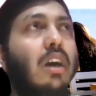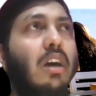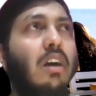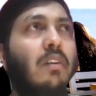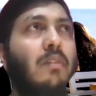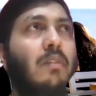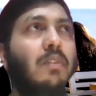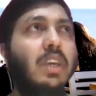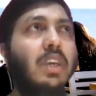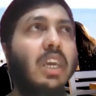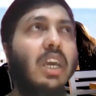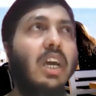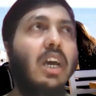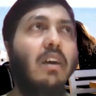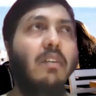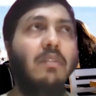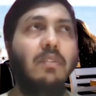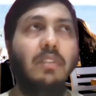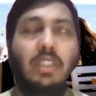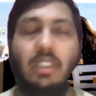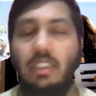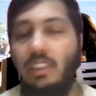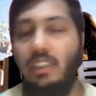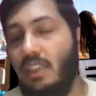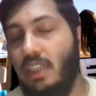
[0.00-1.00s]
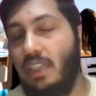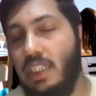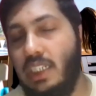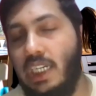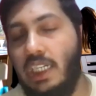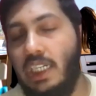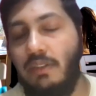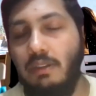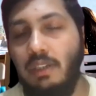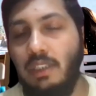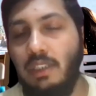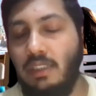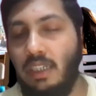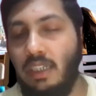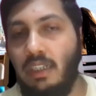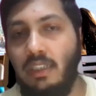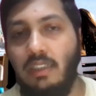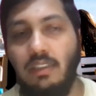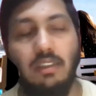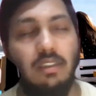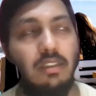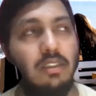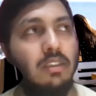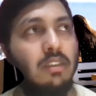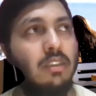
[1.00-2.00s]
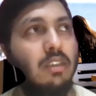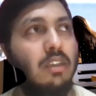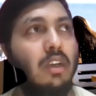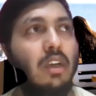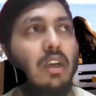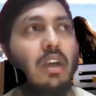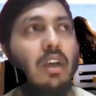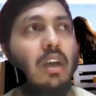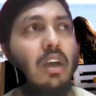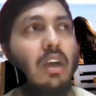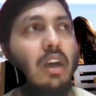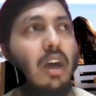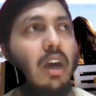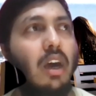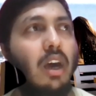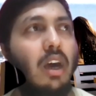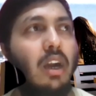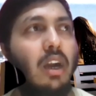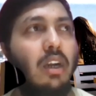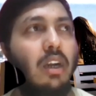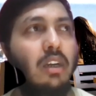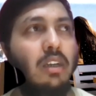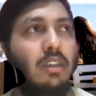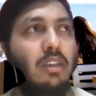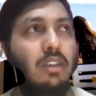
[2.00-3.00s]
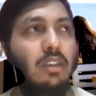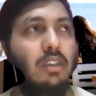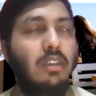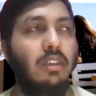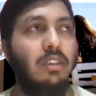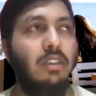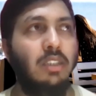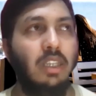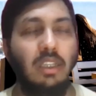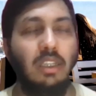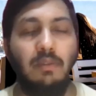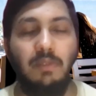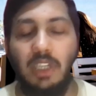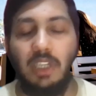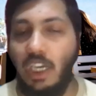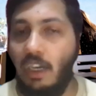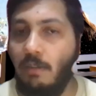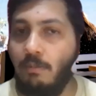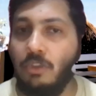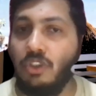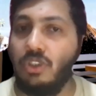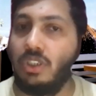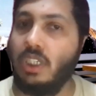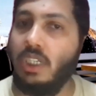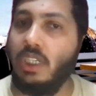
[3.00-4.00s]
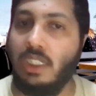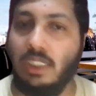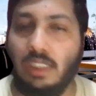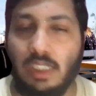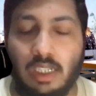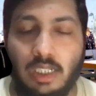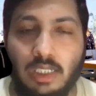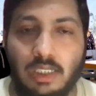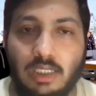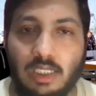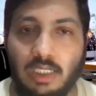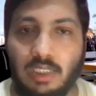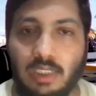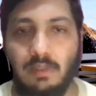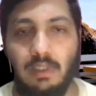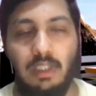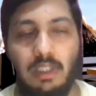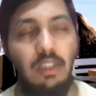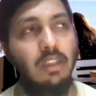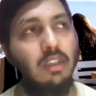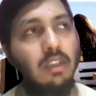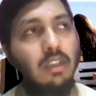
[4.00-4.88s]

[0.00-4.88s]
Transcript: We have then creative designers, and then we have motion designers as well.